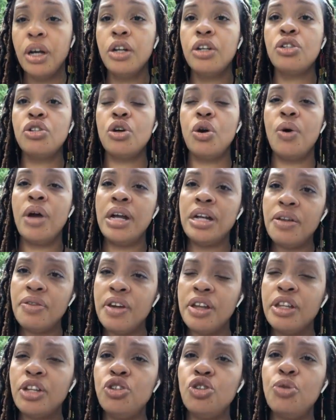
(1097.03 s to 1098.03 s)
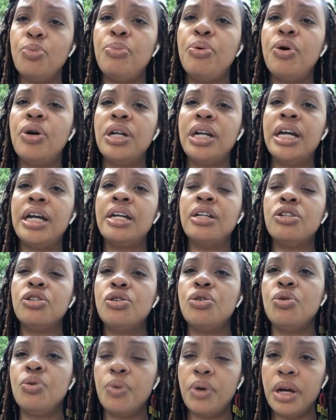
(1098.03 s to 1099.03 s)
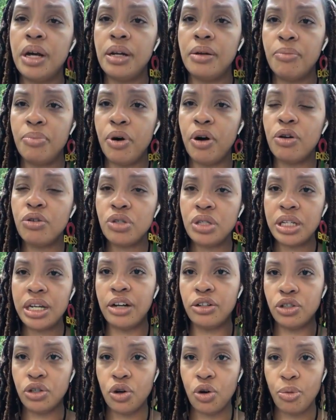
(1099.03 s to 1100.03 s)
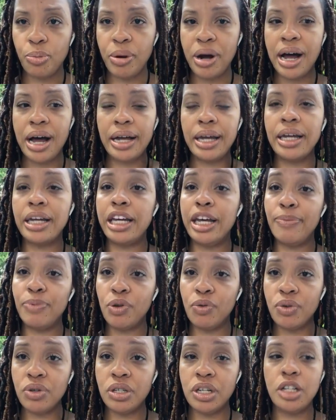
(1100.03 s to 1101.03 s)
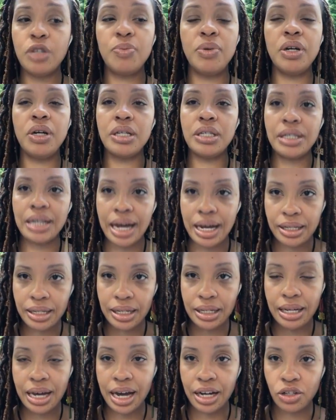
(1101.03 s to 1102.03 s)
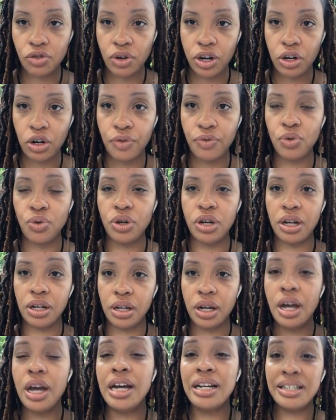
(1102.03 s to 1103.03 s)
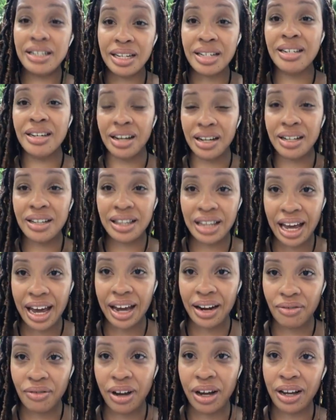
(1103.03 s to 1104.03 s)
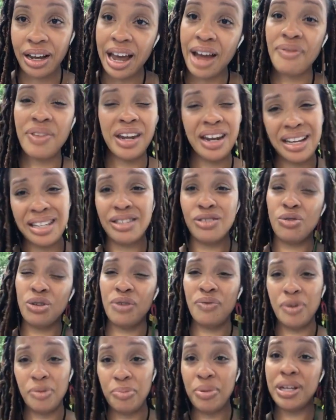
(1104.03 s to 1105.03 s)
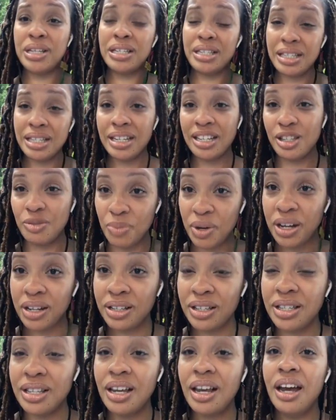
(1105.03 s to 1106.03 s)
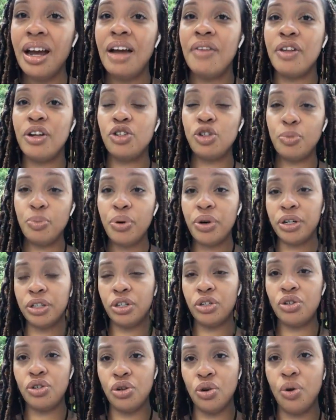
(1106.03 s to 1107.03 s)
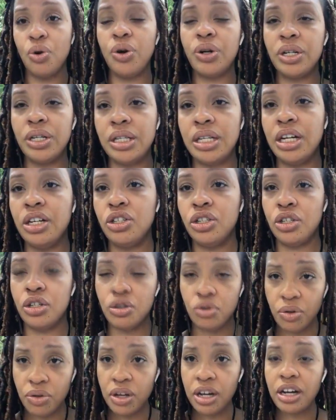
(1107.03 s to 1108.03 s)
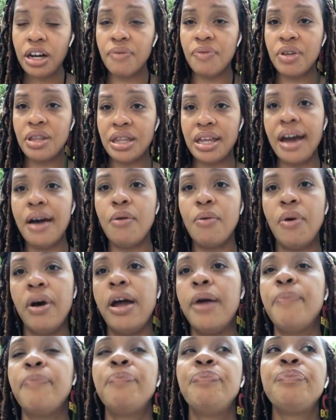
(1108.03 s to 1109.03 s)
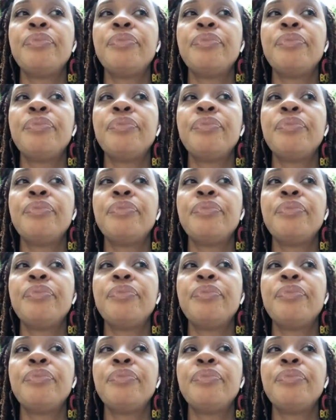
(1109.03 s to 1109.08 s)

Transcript: So anything that you put into it personally out your own pocket, keep the receipts because that's a tax write-off. You can deduct that, right? Have that as sort of a business expense that you're putting into your organization. So think of it that way.